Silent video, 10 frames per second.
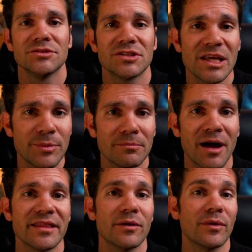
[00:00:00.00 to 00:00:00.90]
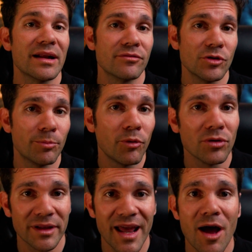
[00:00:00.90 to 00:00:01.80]
Just keep in mind that whenever you
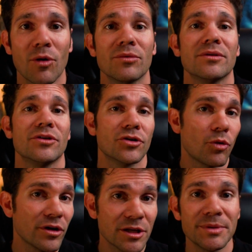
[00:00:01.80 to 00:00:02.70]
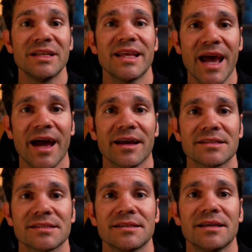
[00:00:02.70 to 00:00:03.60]
pull it out, you're going to be
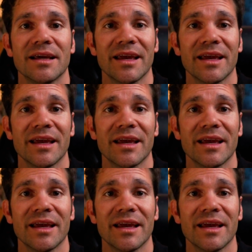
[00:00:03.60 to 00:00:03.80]
taxed,